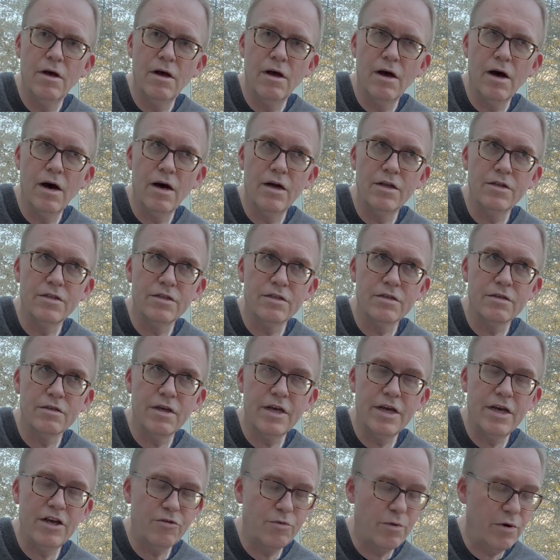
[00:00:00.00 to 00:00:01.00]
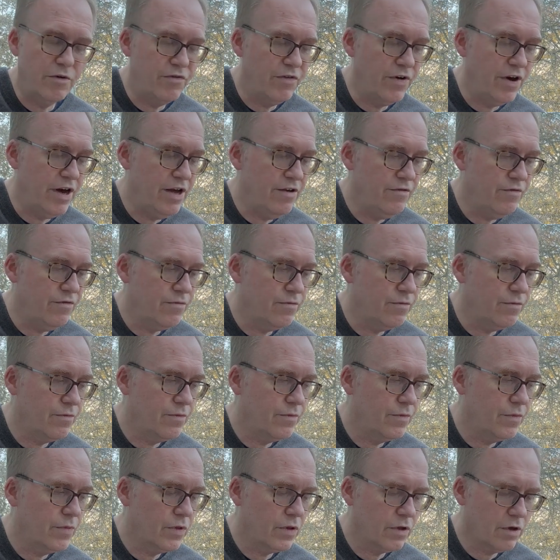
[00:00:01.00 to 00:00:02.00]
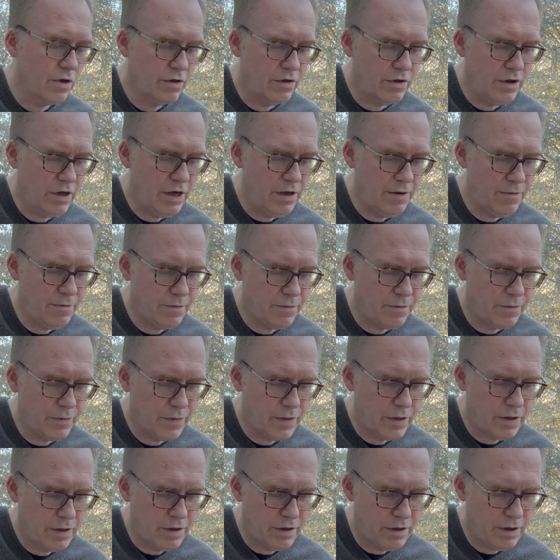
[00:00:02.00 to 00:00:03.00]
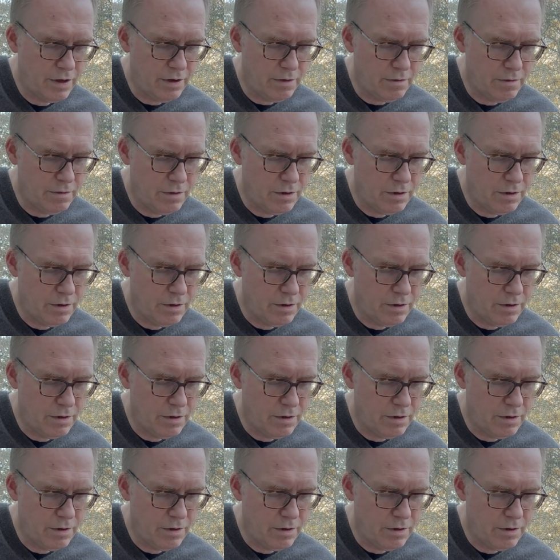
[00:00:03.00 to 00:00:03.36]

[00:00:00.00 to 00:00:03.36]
and A is my 5, A, yep.